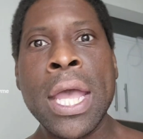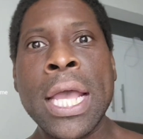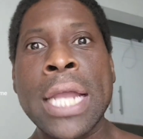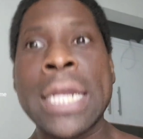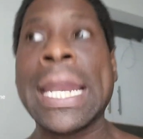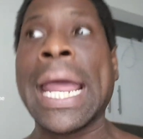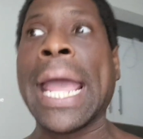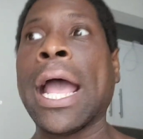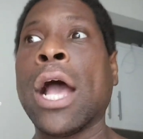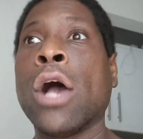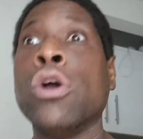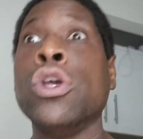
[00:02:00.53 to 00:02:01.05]

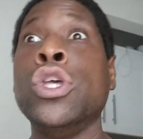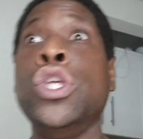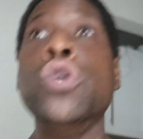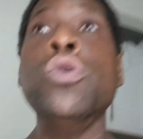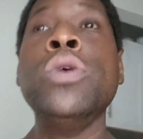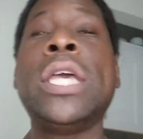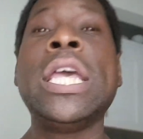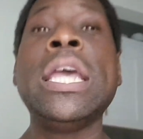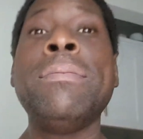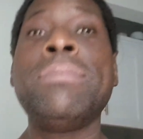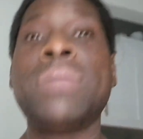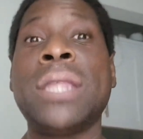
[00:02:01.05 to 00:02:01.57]
Now, you
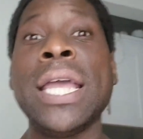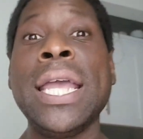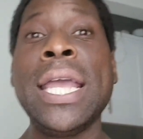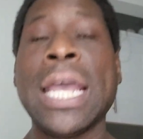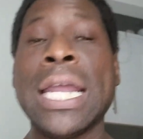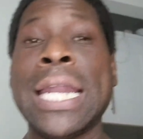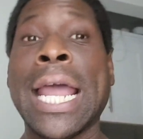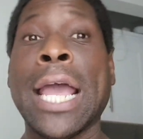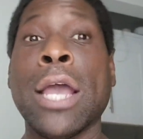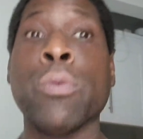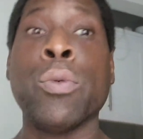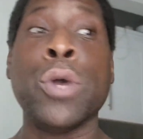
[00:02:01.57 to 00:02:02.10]
keep thinking
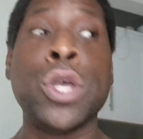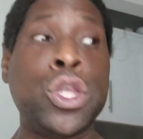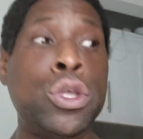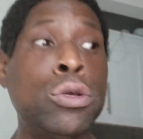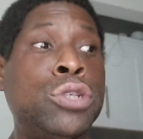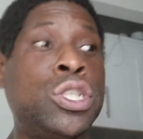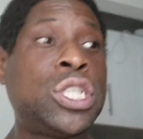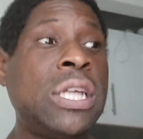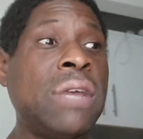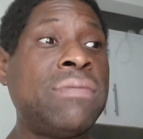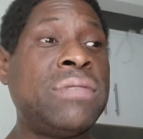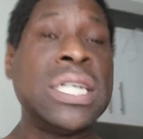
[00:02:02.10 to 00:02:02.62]
that when you
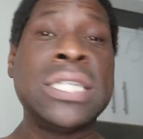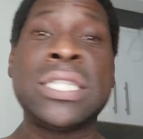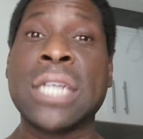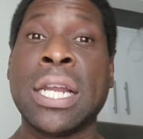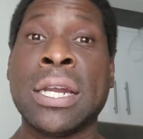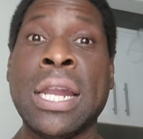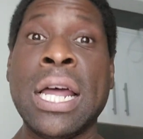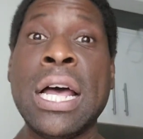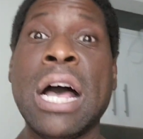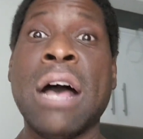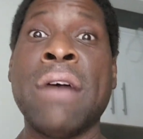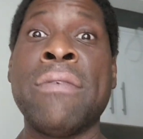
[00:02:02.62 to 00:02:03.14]
shift into
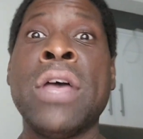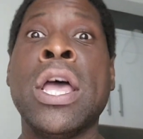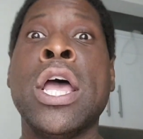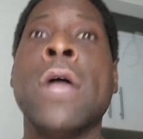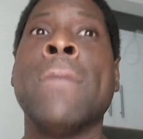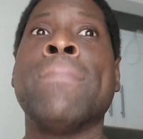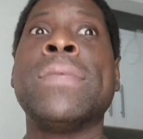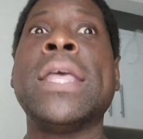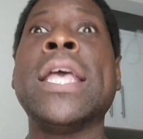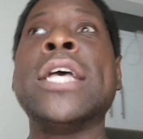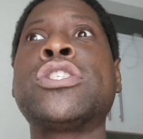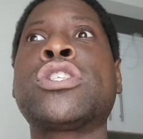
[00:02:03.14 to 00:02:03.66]
love,
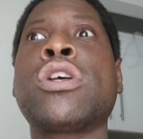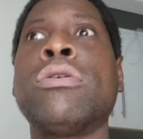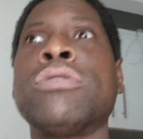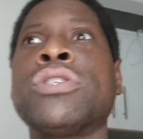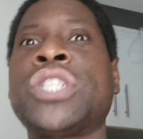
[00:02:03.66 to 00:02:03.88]
it's going